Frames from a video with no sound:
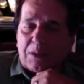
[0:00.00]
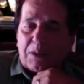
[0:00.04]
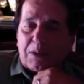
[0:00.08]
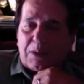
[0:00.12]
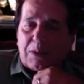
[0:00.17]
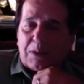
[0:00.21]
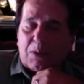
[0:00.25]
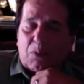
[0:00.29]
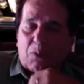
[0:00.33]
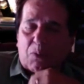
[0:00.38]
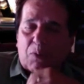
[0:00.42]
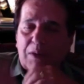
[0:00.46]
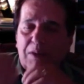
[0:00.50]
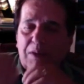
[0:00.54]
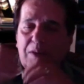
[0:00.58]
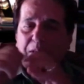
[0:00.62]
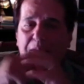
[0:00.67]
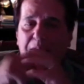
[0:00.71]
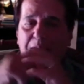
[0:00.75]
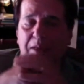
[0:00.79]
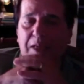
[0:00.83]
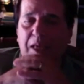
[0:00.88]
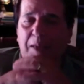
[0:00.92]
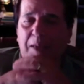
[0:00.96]
the one
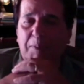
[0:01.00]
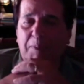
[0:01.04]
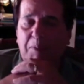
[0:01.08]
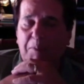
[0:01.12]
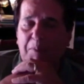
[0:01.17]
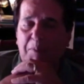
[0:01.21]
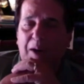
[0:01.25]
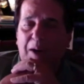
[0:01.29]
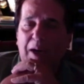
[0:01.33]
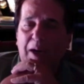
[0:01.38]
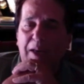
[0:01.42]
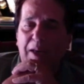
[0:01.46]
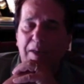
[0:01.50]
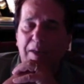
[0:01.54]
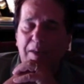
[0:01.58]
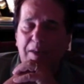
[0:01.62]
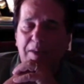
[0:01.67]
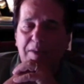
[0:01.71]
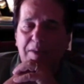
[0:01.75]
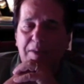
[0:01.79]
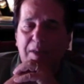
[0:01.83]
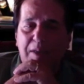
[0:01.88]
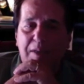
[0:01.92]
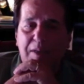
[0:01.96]
thing to keep in mind
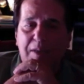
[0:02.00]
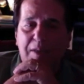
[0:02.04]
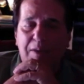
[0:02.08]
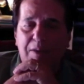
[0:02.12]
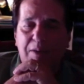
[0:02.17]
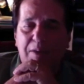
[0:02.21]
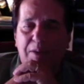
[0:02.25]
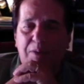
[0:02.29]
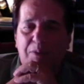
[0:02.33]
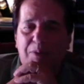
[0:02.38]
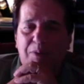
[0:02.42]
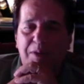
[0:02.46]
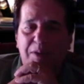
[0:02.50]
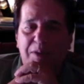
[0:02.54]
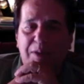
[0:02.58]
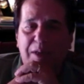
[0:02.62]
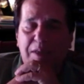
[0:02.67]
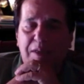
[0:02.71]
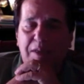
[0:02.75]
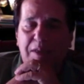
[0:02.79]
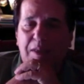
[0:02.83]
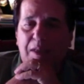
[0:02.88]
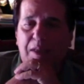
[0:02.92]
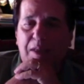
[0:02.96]
is that when you
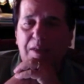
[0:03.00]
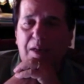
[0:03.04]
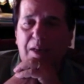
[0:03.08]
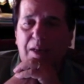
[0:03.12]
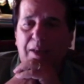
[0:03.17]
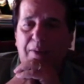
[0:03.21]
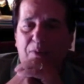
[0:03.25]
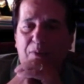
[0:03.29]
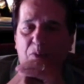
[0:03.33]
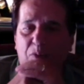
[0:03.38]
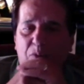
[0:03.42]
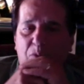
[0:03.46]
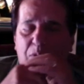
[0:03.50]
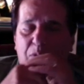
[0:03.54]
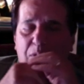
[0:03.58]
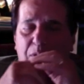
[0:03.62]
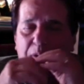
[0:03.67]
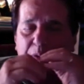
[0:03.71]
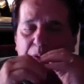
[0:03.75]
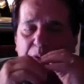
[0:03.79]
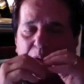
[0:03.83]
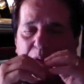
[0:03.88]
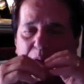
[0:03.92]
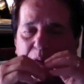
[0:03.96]
get to the level
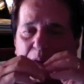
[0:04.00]
where,